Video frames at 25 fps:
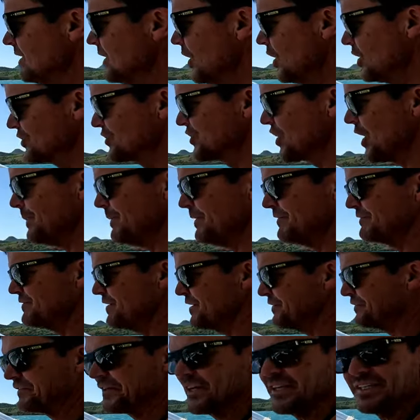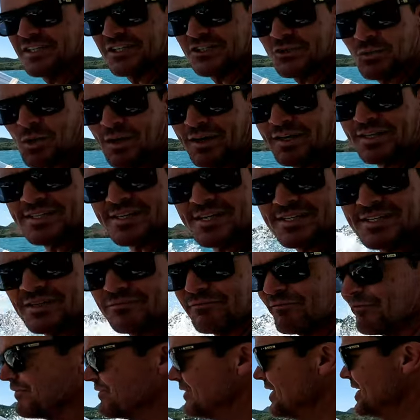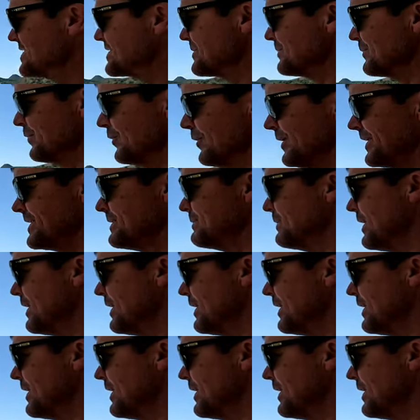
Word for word: On top of 15 to 20s isn't, isn't pretty,